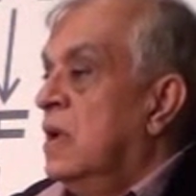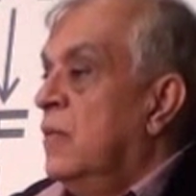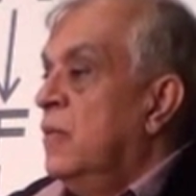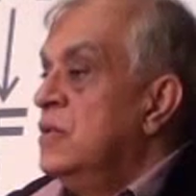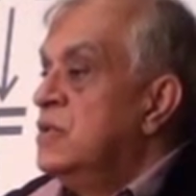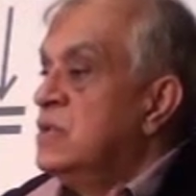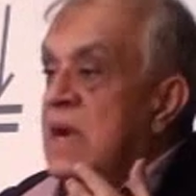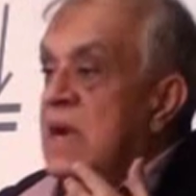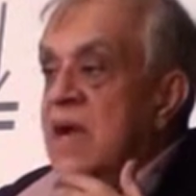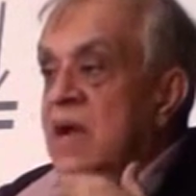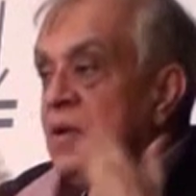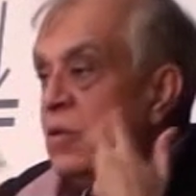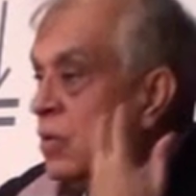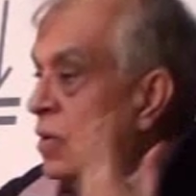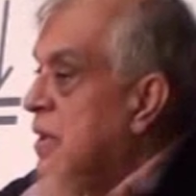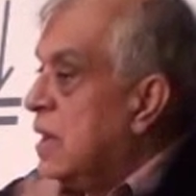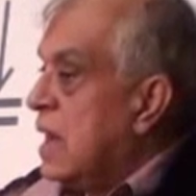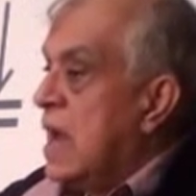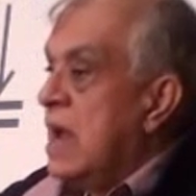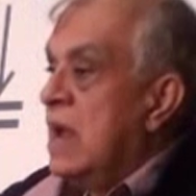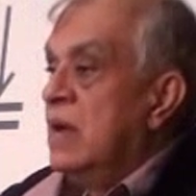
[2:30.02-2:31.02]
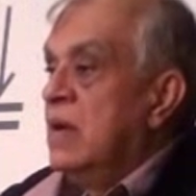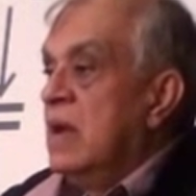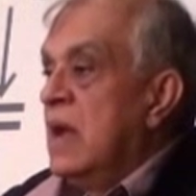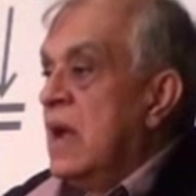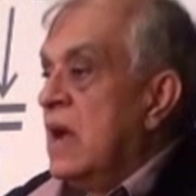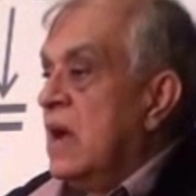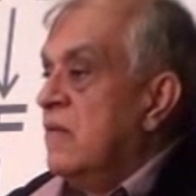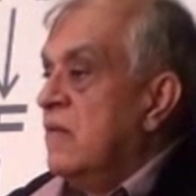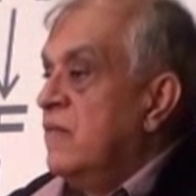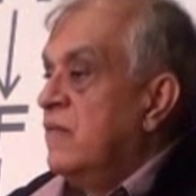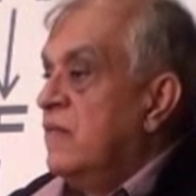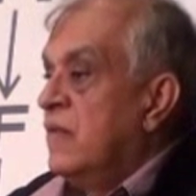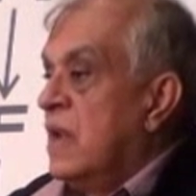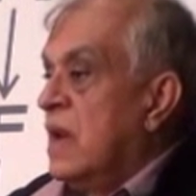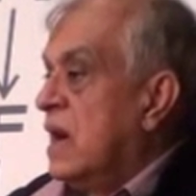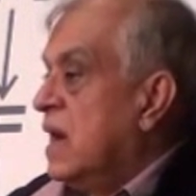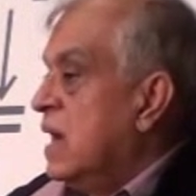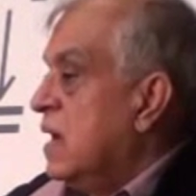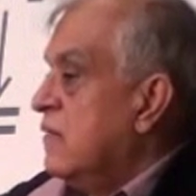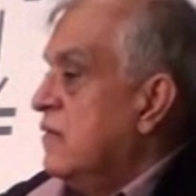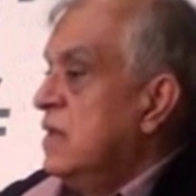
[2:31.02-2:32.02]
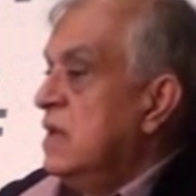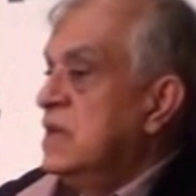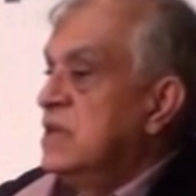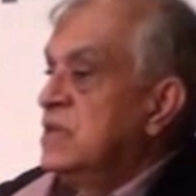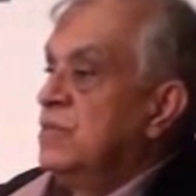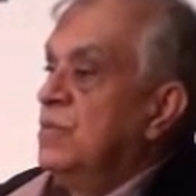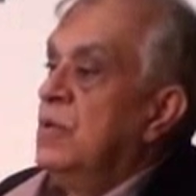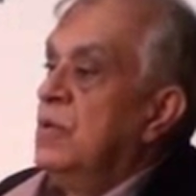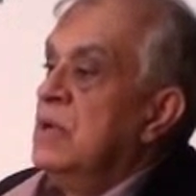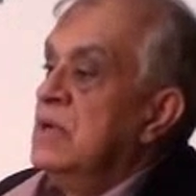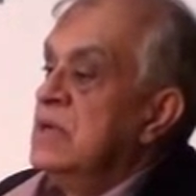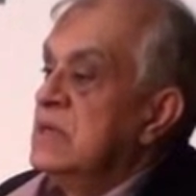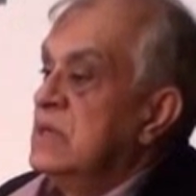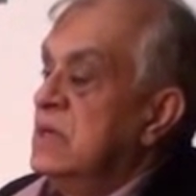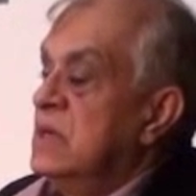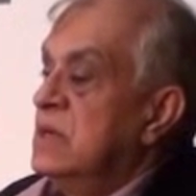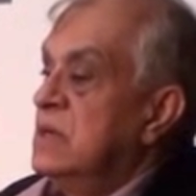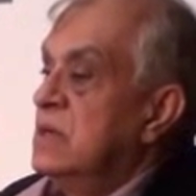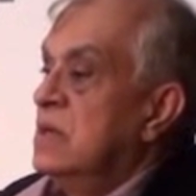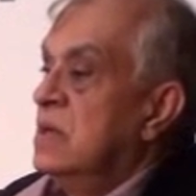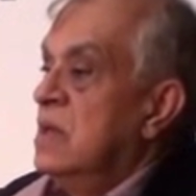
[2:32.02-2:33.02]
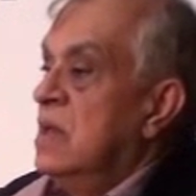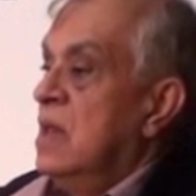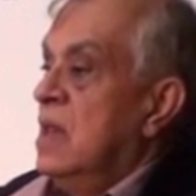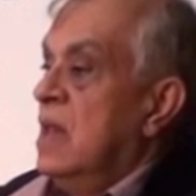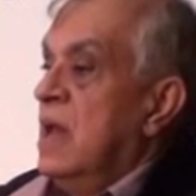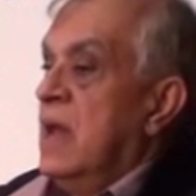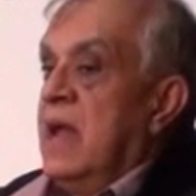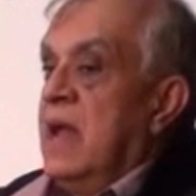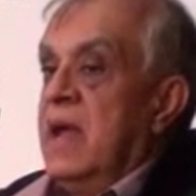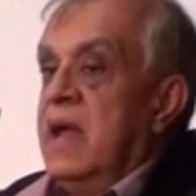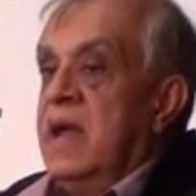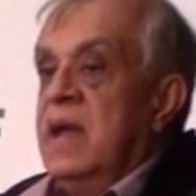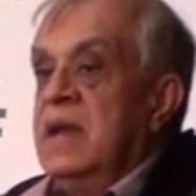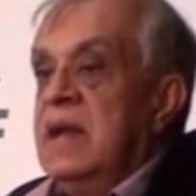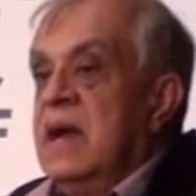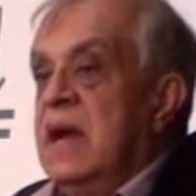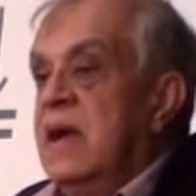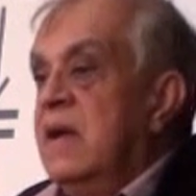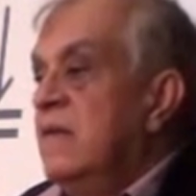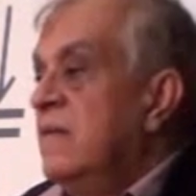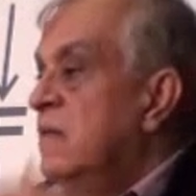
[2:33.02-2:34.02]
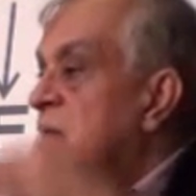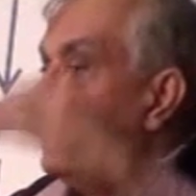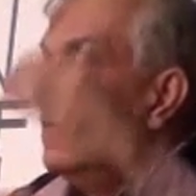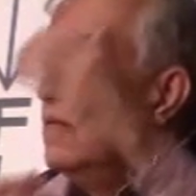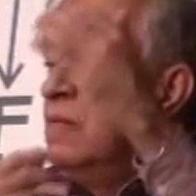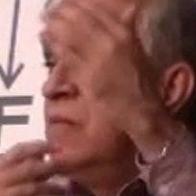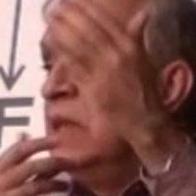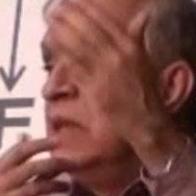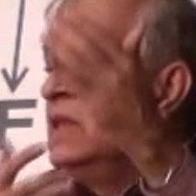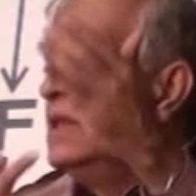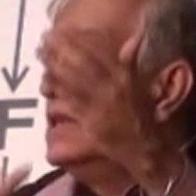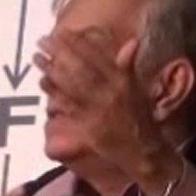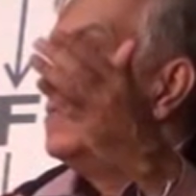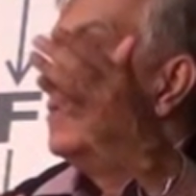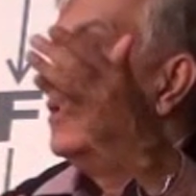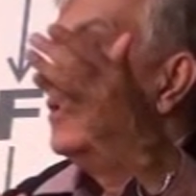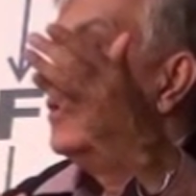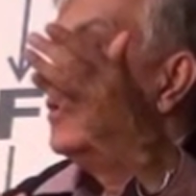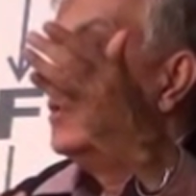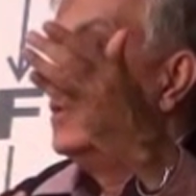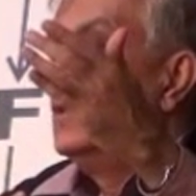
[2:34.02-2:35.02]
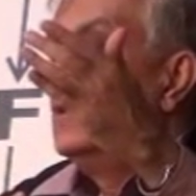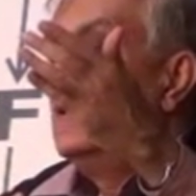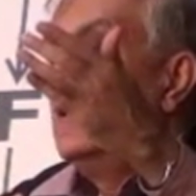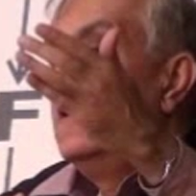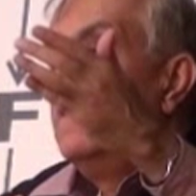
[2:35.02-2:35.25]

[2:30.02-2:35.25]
which I don't have. I haven't experienced it, and I haven't even met this person.